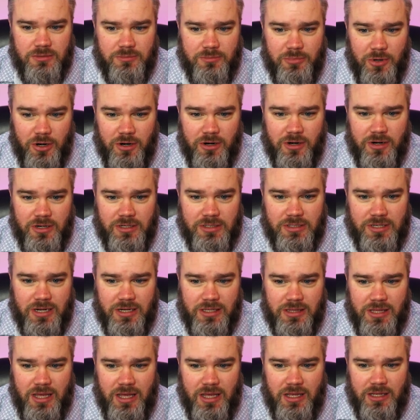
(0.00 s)
Parker, it's
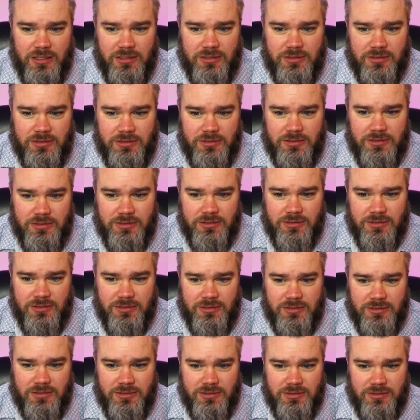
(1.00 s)
like that?
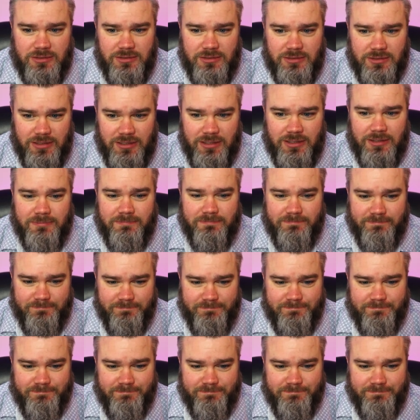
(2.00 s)
Yep.